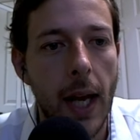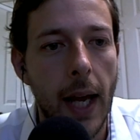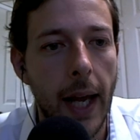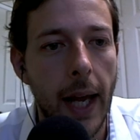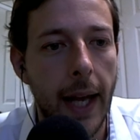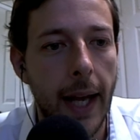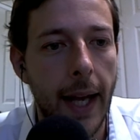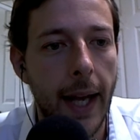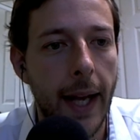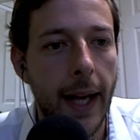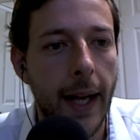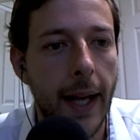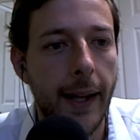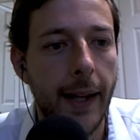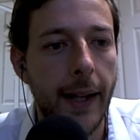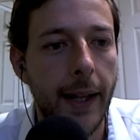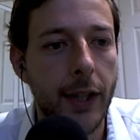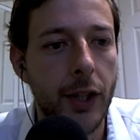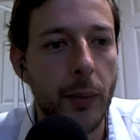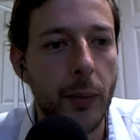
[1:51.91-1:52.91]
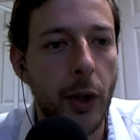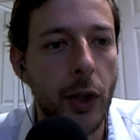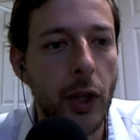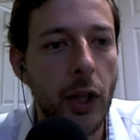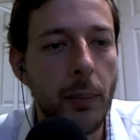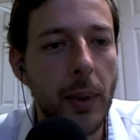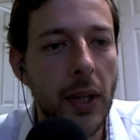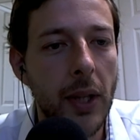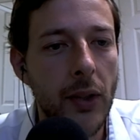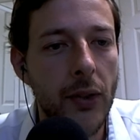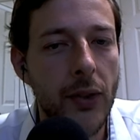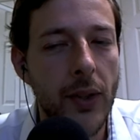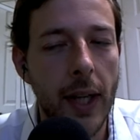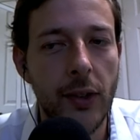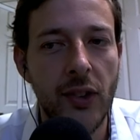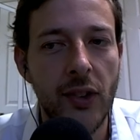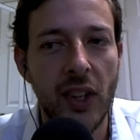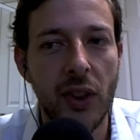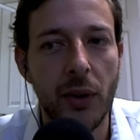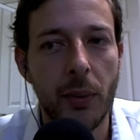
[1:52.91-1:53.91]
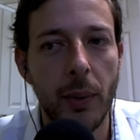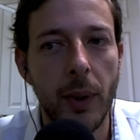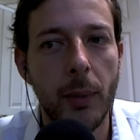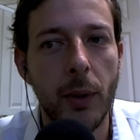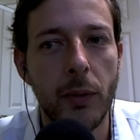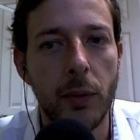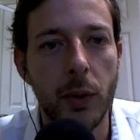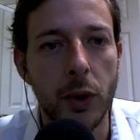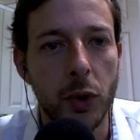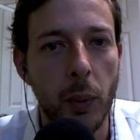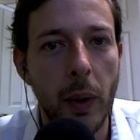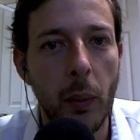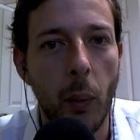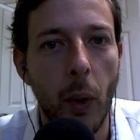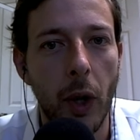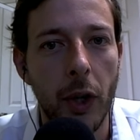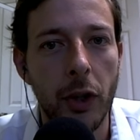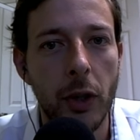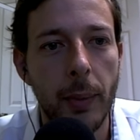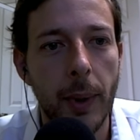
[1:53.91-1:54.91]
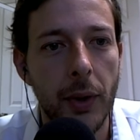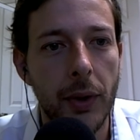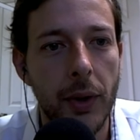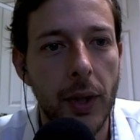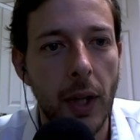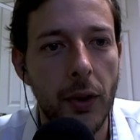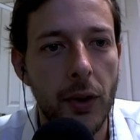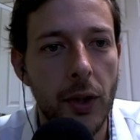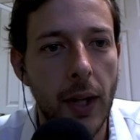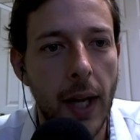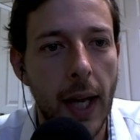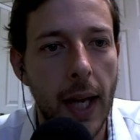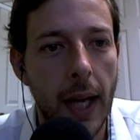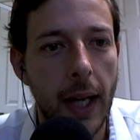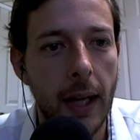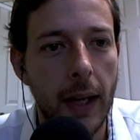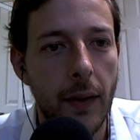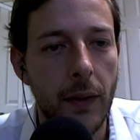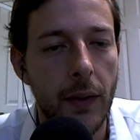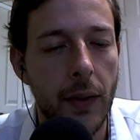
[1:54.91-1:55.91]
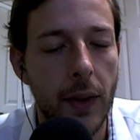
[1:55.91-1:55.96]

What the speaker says: And Aronian played this knight c3 move, which we wondered about the other day,